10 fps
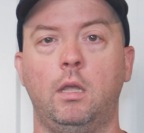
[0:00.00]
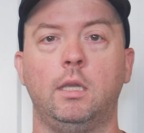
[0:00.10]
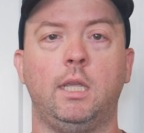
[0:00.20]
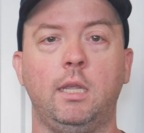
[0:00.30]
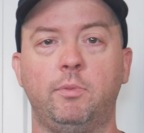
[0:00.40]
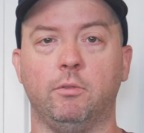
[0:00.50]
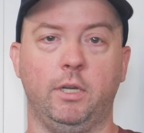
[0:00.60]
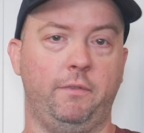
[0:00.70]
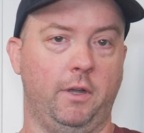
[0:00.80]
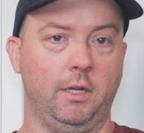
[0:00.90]
Keep the
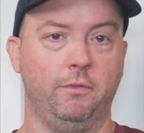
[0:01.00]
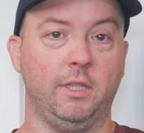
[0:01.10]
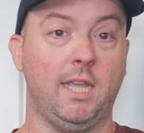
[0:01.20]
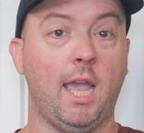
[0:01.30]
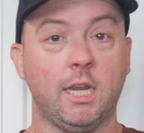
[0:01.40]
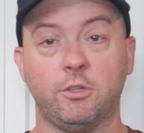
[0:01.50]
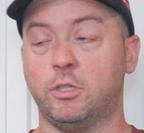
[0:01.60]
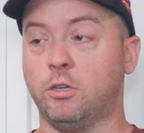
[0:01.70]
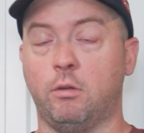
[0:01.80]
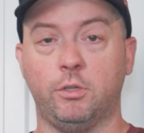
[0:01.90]
refund for the extra
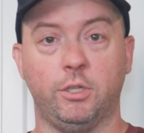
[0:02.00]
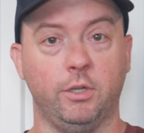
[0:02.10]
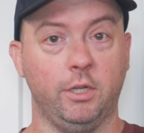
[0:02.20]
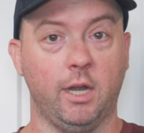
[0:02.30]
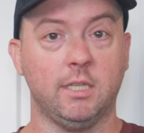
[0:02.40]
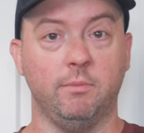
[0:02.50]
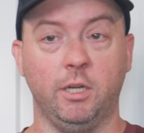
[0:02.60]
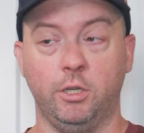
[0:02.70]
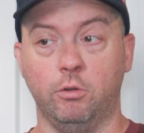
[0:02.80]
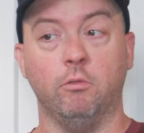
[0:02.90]
troubleshooting you're asking me to
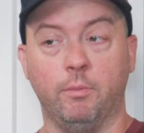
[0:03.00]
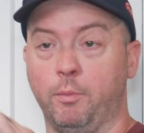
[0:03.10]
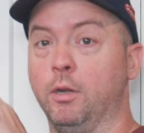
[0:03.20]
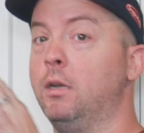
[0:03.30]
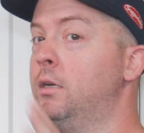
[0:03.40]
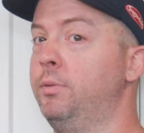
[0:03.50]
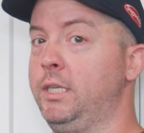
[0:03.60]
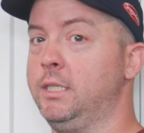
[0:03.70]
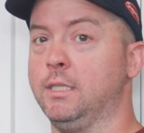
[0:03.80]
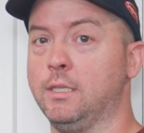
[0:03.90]
do. Remember, complete
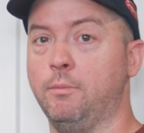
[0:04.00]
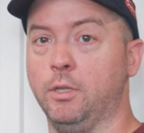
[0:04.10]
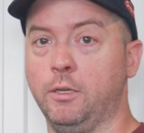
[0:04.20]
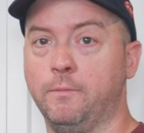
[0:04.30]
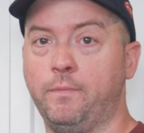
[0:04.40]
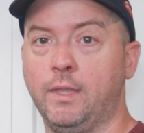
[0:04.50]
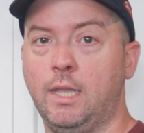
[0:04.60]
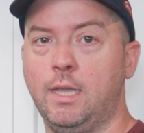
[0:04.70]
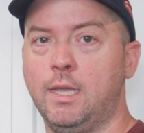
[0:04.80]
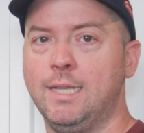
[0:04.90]
disassembly.
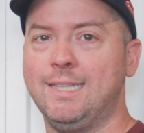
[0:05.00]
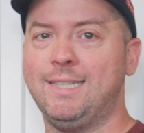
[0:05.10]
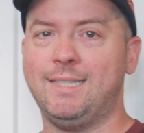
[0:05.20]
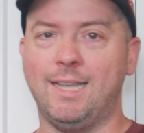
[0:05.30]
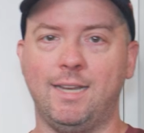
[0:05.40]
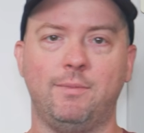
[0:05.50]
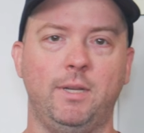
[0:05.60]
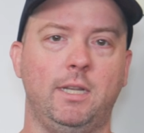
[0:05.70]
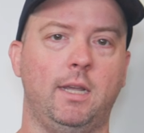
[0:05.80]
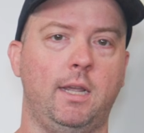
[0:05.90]
Send
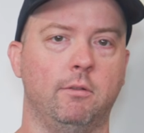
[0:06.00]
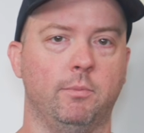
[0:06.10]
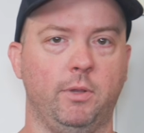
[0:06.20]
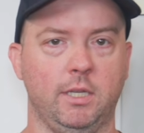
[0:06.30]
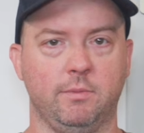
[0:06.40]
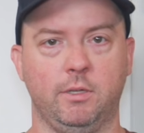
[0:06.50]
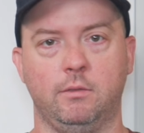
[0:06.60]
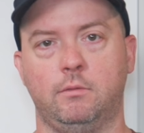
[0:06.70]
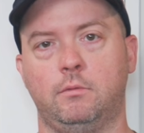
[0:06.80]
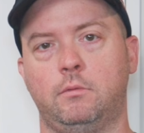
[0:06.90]
me a replacement.
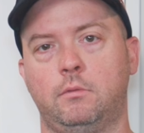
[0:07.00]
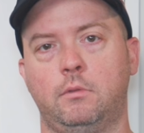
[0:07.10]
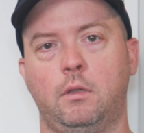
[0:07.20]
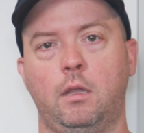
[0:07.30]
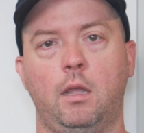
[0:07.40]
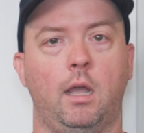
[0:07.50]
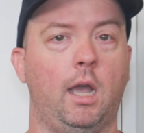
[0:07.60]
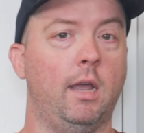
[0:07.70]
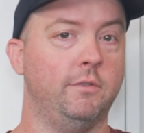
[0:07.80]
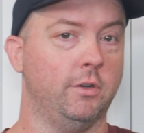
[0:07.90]

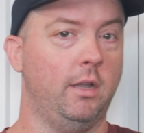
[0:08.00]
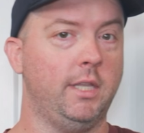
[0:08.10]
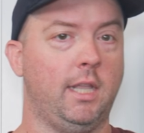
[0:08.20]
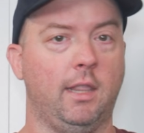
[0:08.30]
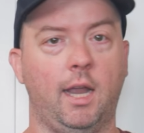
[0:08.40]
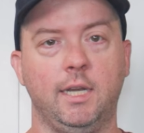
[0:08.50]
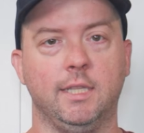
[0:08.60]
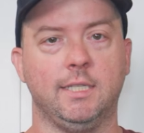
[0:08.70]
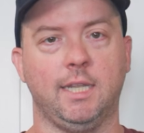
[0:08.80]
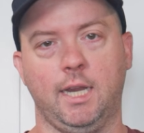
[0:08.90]
I've drawn that line in
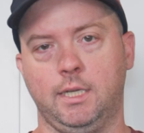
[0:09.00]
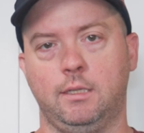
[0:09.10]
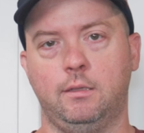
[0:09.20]
the sand,